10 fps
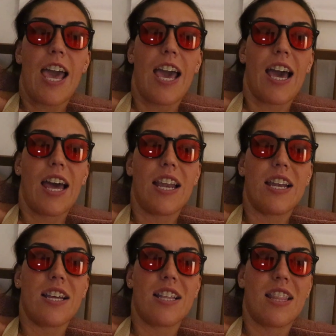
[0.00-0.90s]

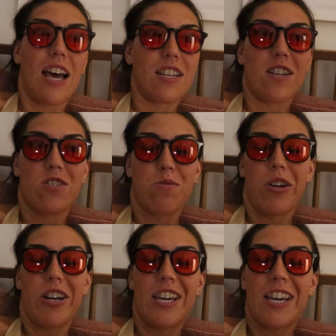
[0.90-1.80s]
and that tells your
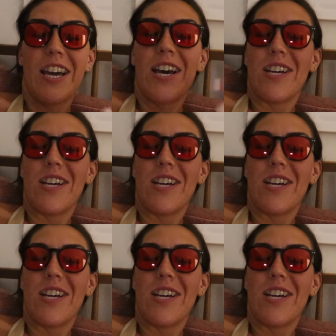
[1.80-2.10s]
body